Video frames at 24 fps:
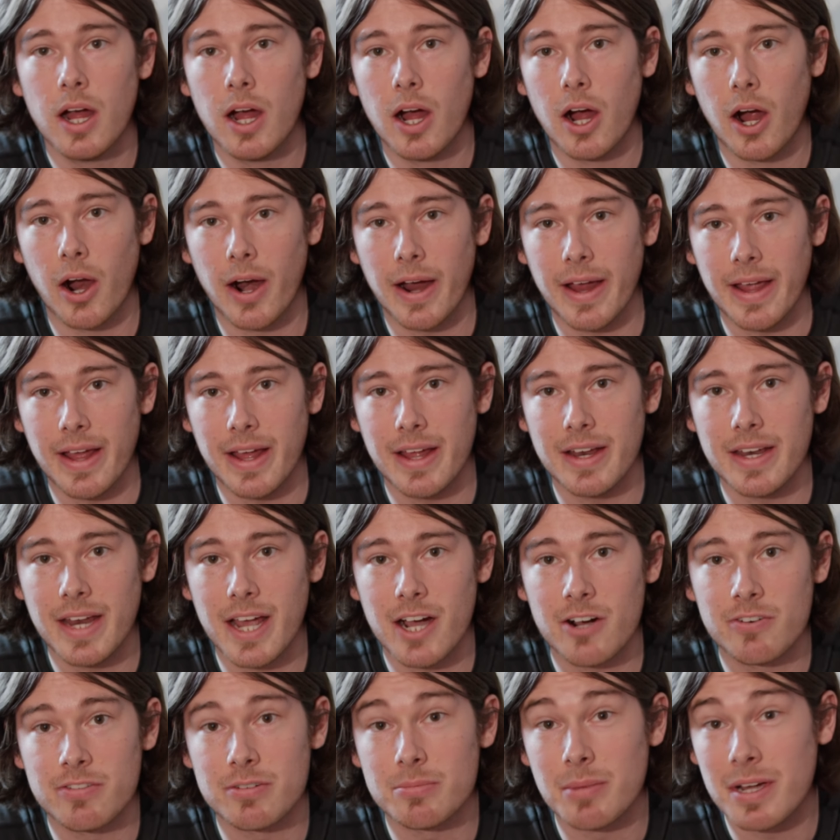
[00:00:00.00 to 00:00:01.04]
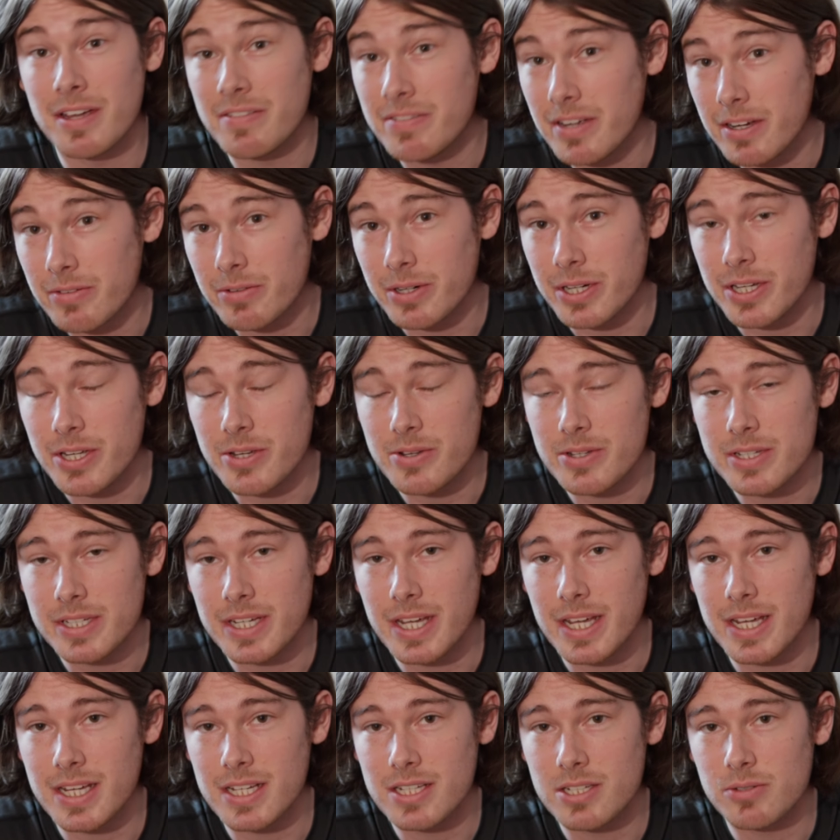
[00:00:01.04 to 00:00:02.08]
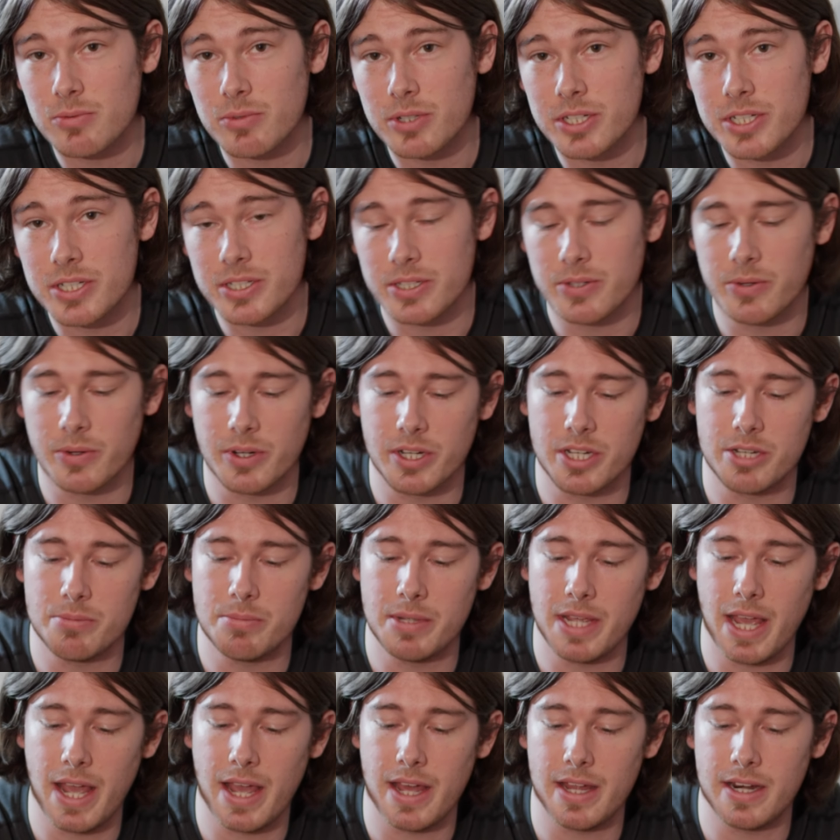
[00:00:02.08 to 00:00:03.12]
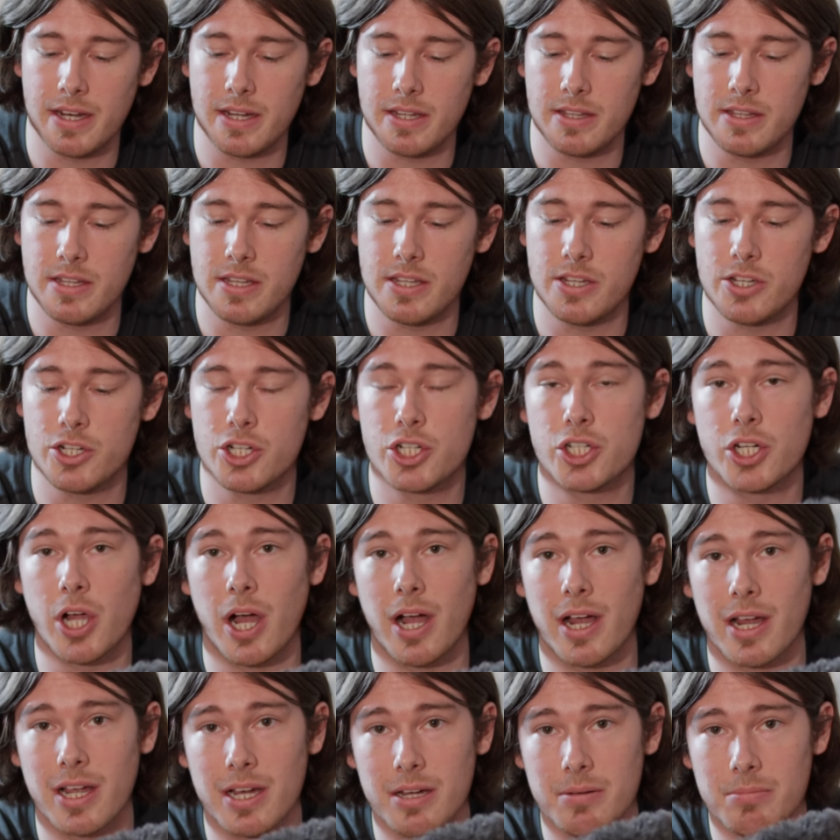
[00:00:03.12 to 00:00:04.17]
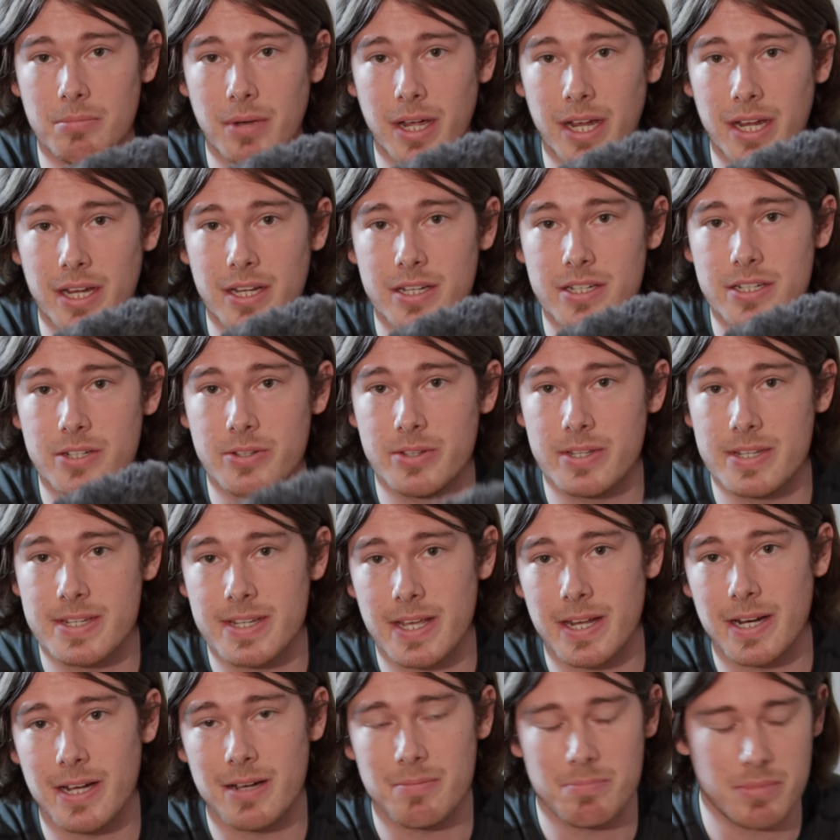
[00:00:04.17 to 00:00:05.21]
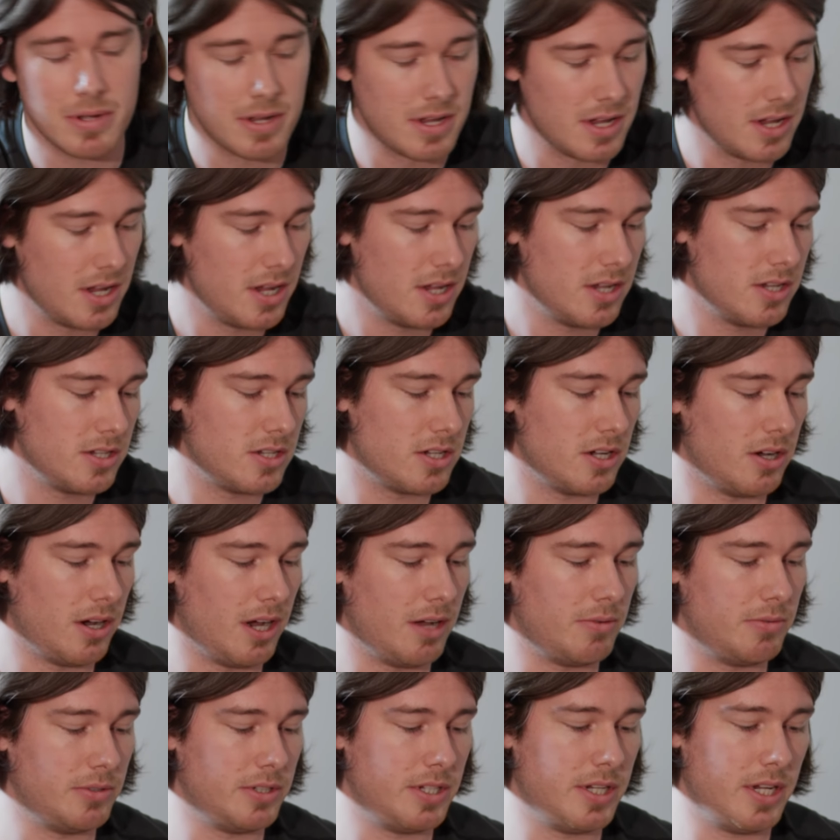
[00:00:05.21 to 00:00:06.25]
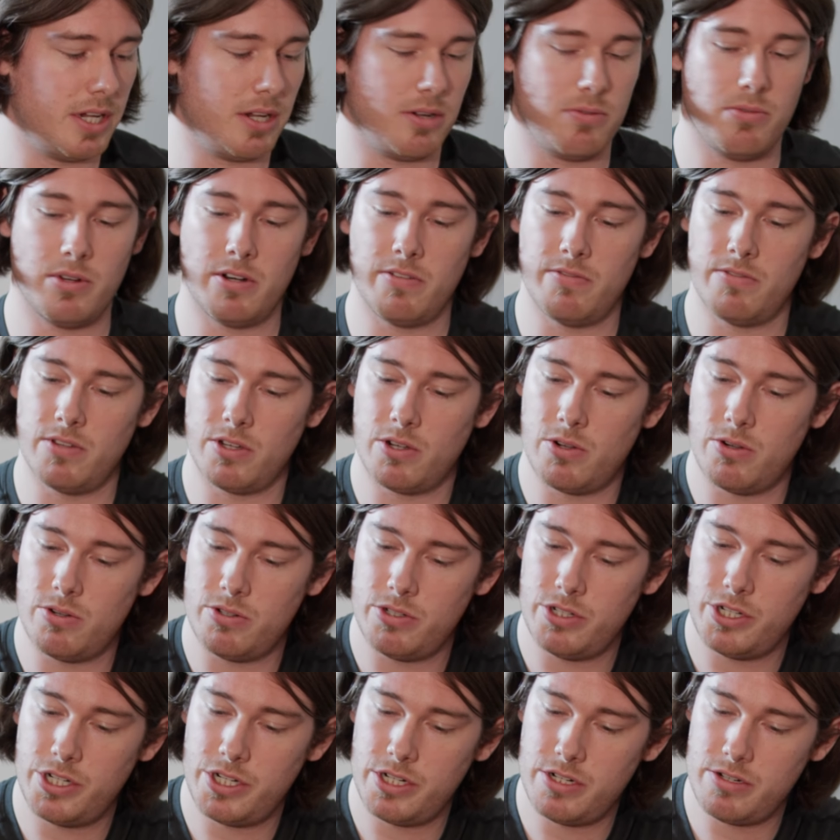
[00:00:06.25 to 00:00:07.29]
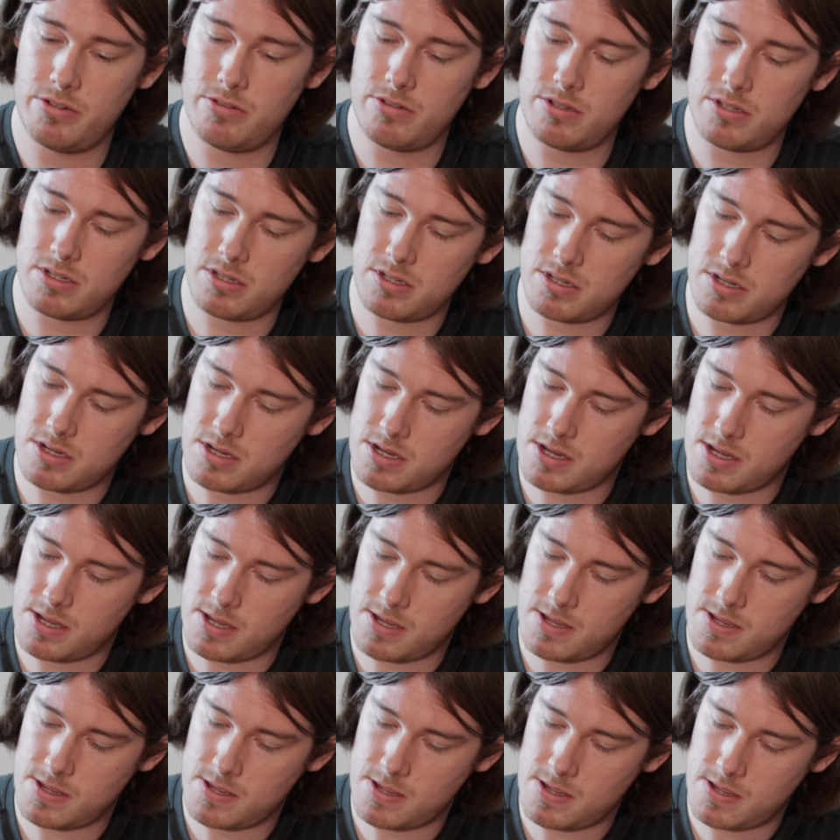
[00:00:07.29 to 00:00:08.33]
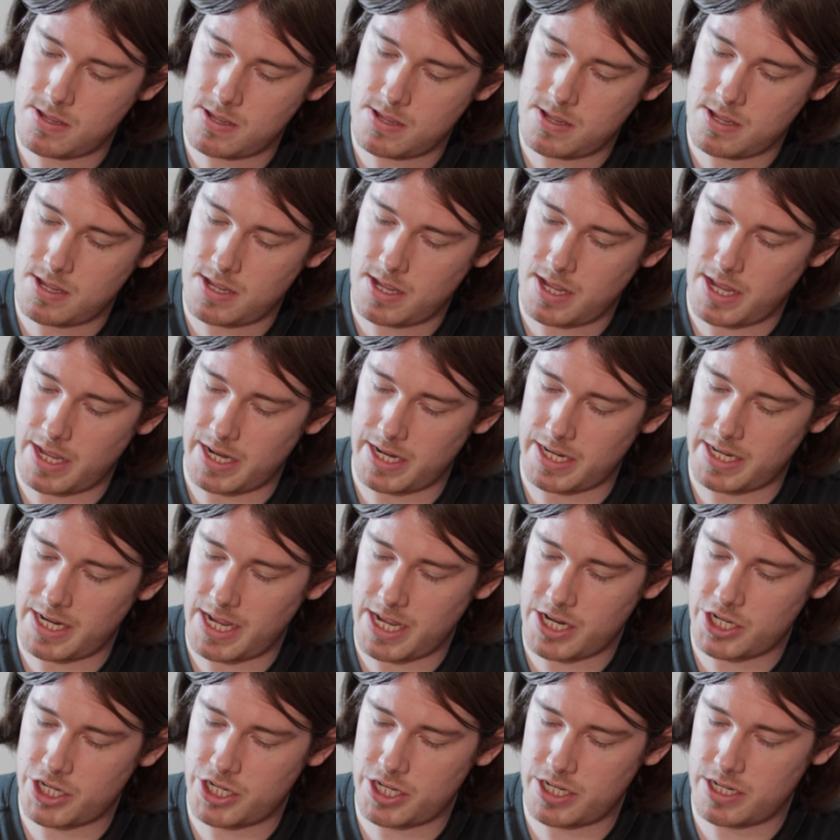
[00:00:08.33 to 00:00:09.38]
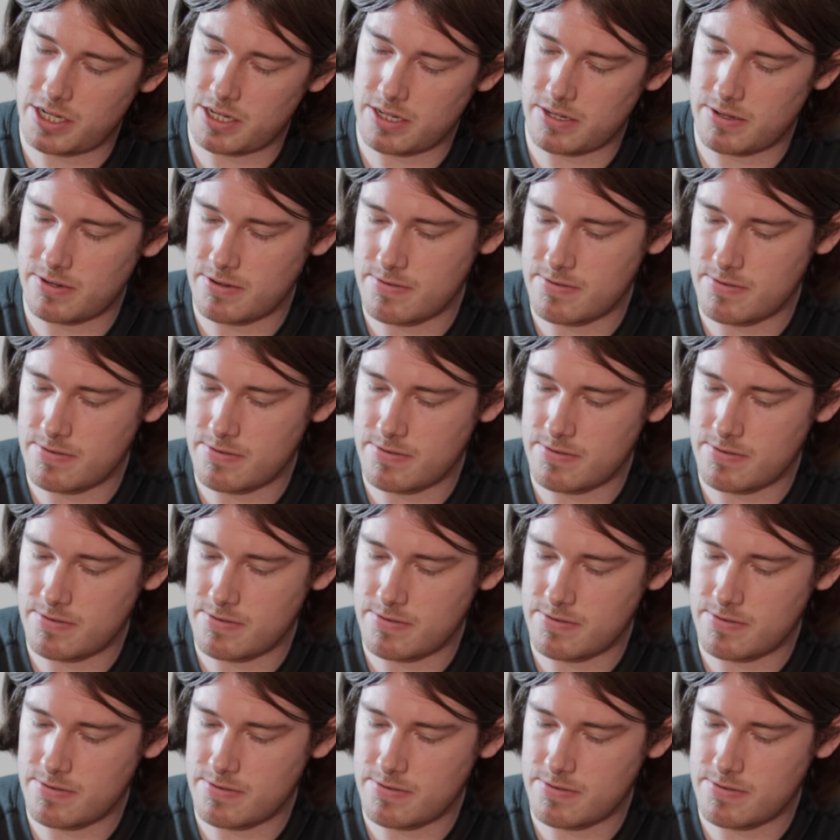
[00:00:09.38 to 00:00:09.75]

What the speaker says: All right, and now for my favorite use case, which is going to be adding the shotgun mic to the setup. So I will take one of the cold shoes and attach it.